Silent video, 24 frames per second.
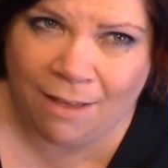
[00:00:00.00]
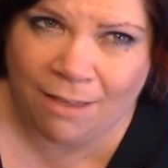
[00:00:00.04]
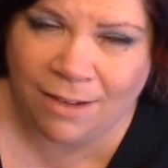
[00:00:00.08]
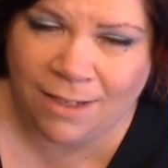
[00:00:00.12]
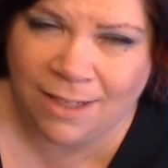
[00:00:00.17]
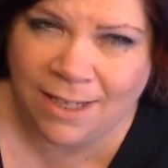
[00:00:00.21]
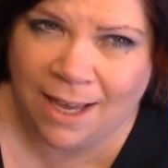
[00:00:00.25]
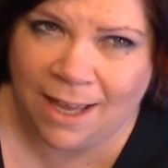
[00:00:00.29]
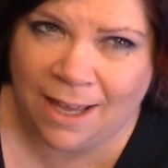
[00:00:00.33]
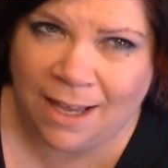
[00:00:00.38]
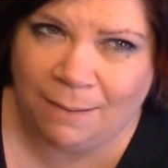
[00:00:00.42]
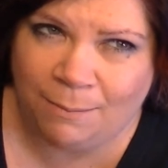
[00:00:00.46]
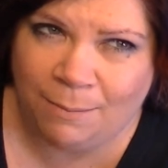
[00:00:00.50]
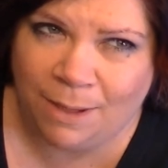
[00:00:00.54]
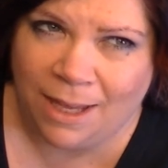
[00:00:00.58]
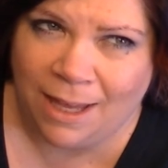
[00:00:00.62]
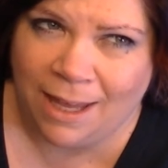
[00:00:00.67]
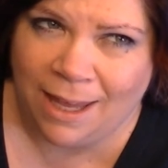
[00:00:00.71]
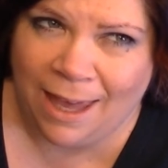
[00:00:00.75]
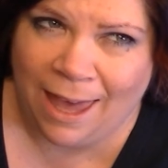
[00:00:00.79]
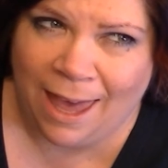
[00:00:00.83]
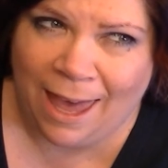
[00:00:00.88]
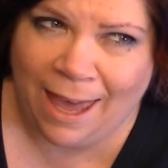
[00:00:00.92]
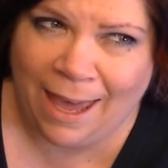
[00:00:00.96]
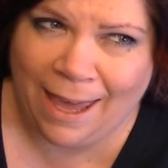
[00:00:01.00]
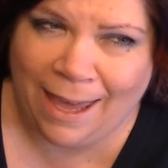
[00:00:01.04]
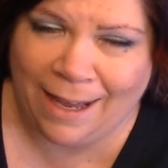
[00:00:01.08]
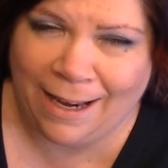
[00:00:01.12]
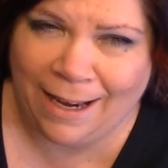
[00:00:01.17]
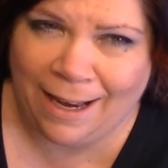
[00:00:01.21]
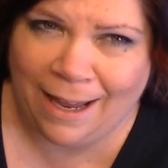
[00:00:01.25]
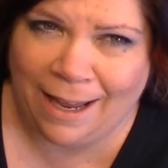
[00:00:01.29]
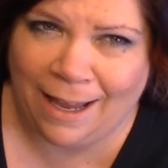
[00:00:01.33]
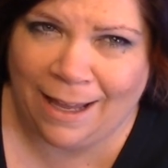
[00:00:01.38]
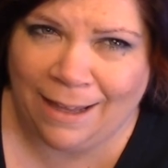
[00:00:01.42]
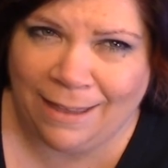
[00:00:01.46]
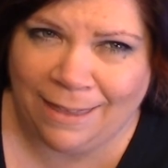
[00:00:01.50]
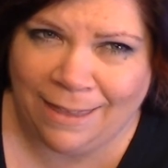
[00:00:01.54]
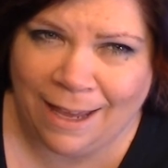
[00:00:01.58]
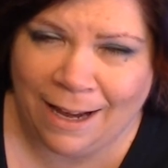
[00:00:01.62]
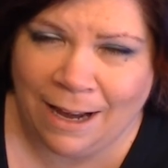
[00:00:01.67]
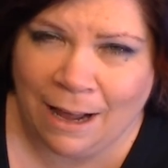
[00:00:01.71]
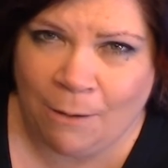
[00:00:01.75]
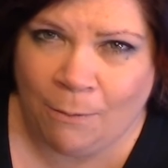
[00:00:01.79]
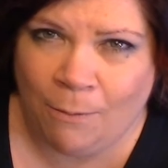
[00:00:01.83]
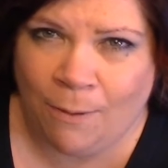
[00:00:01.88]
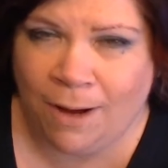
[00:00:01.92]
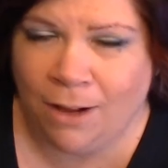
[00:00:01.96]
all the time. And then
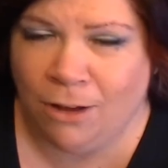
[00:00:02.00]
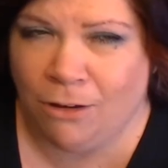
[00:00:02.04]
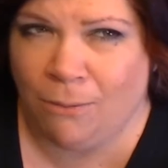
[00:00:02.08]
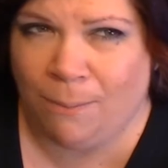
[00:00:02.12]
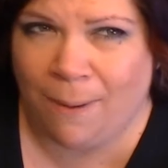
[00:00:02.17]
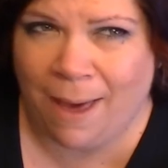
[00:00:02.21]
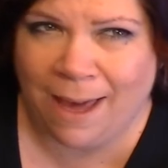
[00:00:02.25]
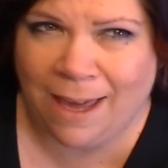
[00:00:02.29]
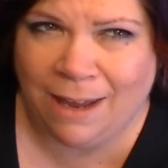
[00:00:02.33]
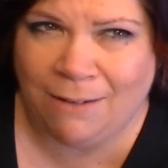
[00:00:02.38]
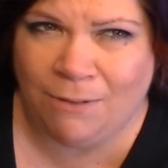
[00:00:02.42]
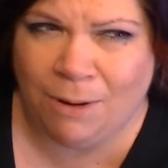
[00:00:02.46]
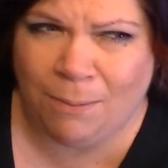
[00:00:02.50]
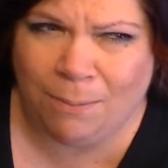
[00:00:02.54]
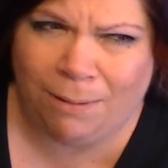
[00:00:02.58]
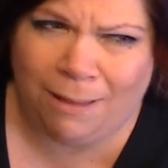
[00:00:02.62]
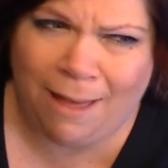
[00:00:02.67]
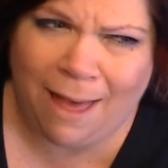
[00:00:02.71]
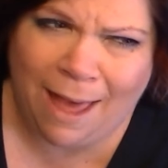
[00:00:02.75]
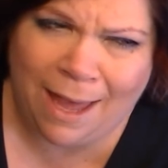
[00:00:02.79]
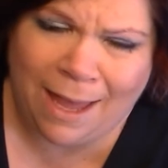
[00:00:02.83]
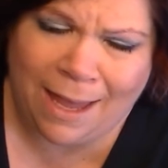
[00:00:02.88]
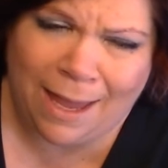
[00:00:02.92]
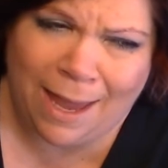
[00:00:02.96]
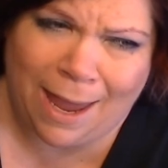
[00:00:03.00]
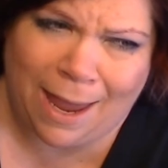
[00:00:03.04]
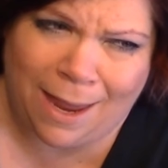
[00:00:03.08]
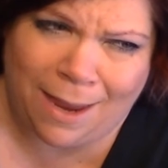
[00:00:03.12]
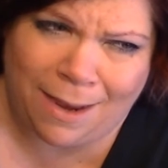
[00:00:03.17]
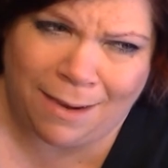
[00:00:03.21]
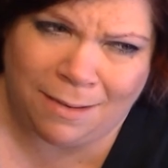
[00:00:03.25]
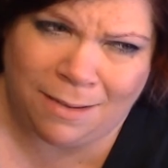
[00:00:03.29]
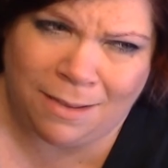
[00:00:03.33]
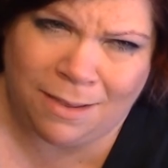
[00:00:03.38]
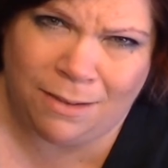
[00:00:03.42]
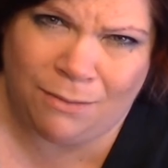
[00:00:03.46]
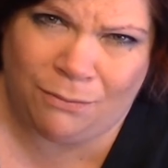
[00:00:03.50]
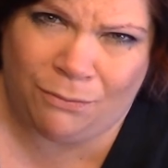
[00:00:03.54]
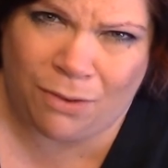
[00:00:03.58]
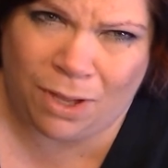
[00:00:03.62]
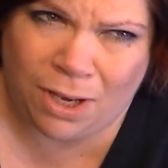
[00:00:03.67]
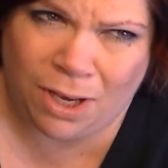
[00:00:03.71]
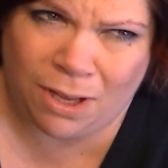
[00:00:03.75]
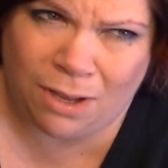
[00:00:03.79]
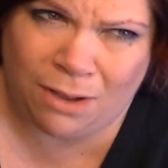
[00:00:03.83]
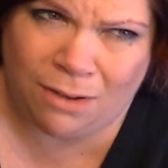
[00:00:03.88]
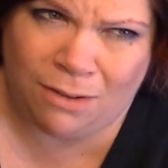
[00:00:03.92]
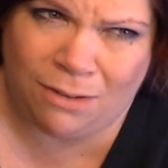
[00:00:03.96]
I want to go back and reply and the
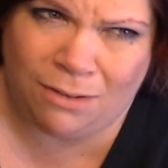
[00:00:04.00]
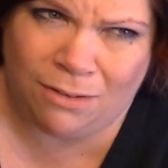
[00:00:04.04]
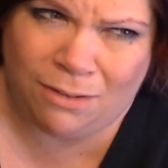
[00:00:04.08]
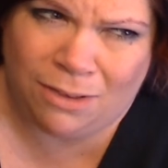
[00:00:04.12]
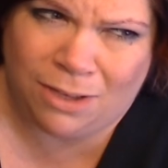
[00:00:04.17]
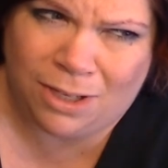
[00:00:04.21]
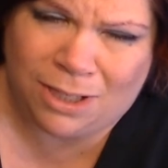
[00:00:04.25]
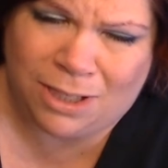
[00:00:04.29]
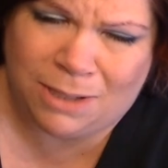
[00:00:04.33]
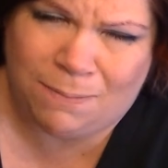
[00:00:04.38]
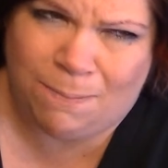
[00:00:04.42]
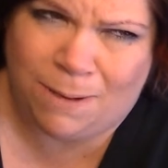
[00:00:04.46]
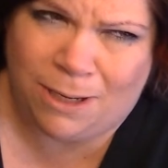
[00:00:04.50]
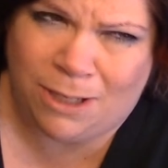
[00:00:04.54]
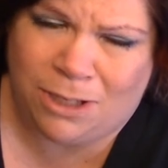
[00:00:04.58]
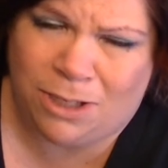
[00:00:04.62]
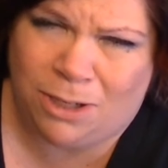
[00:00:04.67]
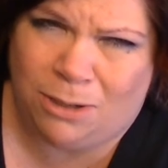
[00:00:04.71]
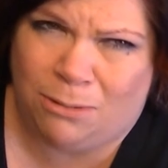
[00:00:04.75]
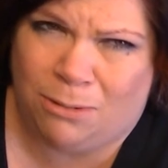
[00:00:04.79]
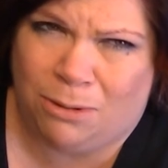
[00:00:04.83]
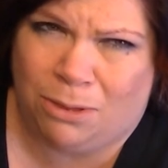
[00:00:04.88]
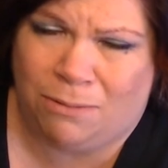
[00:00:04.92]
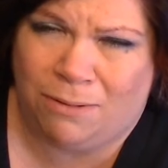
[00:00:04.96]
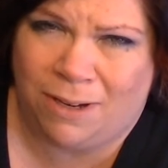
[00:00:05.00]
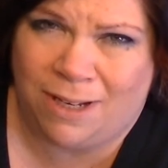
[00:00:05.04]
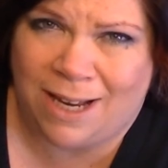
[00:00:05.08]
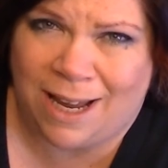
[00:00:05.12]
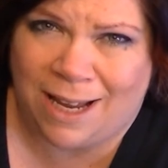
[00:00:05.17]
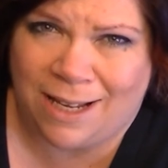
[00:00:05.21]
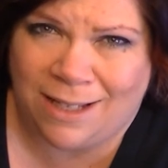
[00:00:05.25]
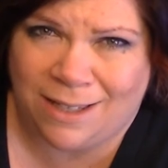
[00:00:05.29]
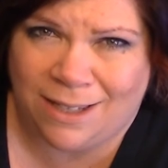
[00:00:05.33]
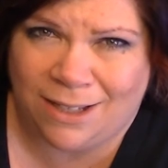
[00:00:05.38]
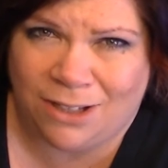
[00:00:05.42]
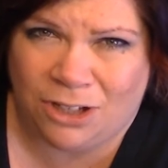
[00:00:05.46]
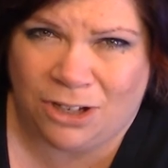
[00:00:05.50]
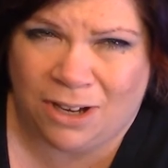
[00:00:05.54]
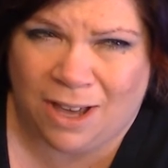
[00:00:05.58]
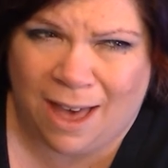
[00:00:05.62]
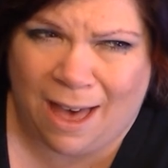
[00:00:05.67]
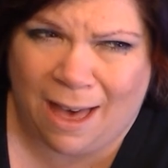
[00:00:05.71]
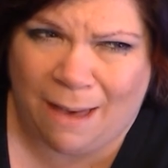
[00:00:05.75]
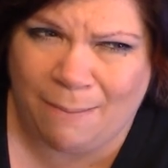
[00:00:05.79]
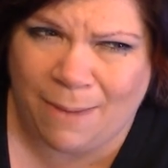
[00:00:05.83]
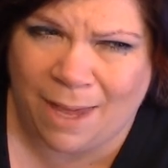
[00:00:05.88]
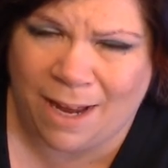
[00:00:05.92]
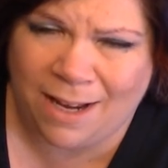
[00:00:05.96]
video, it's been two or three days since you
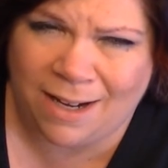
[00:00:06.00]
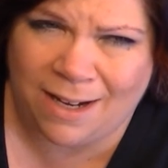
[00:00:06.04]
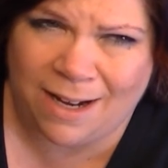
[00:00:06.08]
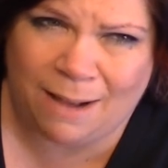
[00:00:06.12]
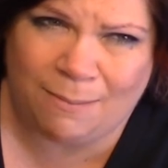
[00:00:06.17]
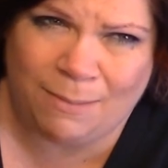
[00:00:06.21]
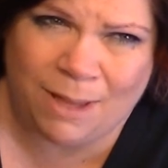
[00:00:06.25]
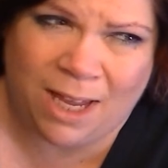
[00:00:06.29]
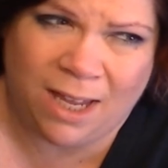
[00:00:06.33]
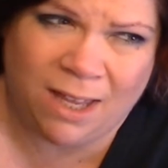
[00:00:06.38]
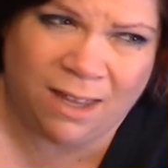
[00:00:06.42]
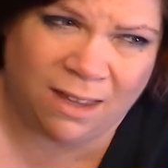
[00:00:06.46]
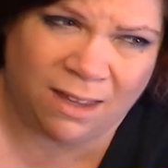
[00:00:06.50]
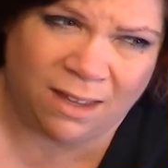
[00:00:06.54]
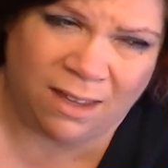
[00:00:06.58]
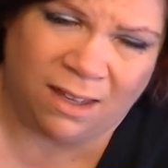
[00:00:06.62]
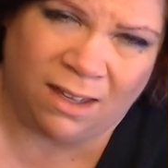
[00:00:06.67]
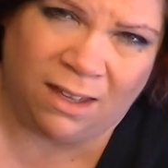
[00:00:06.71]
commented. I'm like,